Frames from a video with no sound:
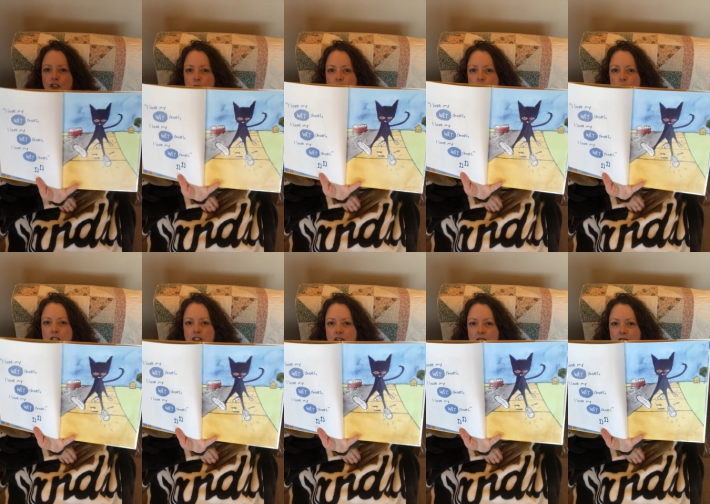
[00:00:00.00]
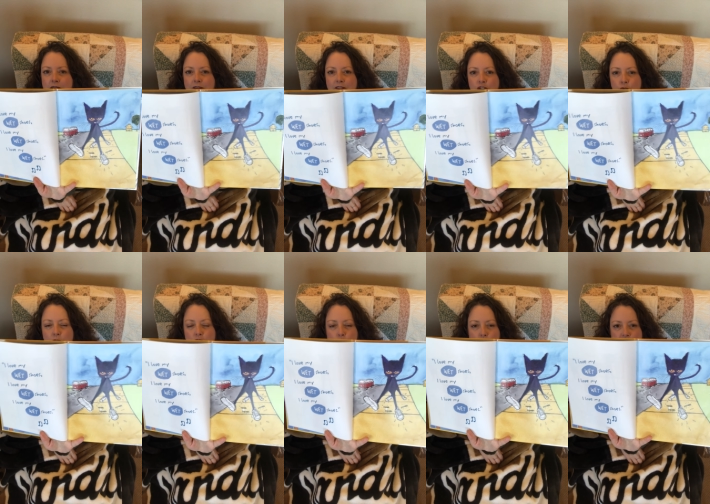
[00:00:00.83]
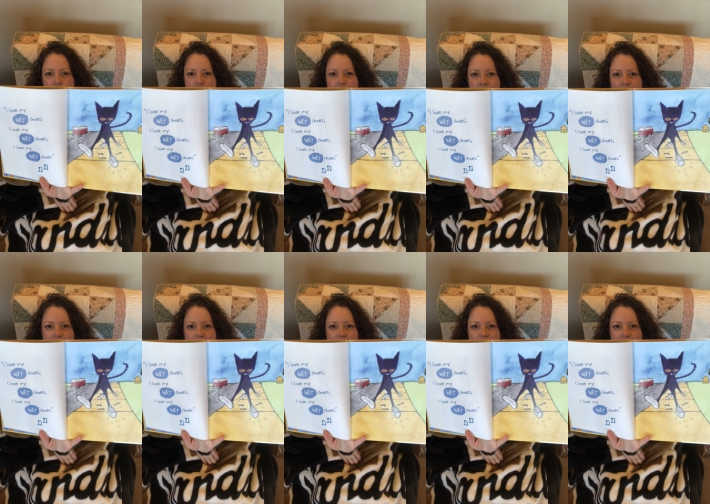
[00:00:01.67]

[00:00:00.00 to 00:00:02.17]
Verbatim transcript: Squish, squish, squish, squish.